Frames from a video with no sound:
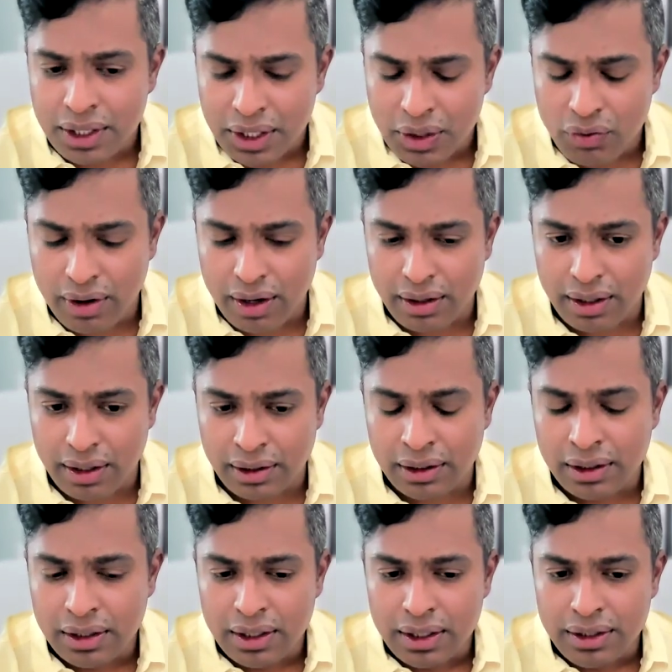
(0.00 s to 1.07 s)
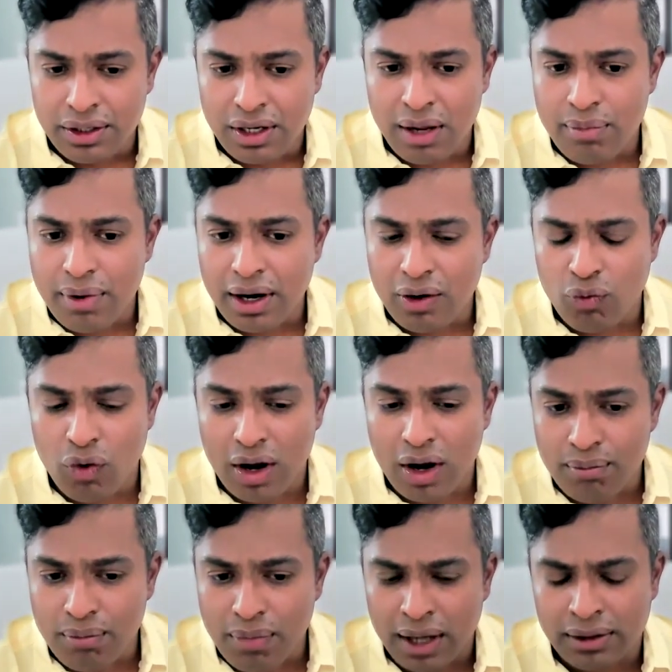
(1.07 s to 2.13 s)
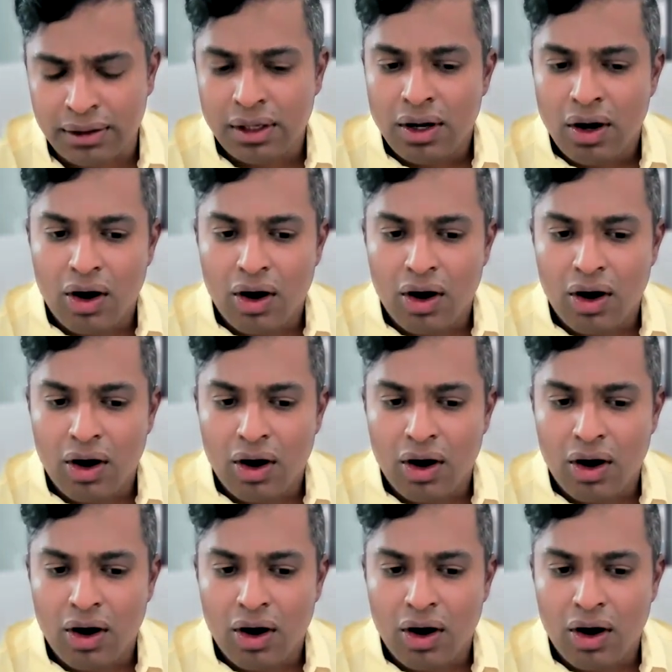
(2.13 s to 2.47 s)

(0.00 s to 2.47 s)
You can get it 3 bed, 1 bath,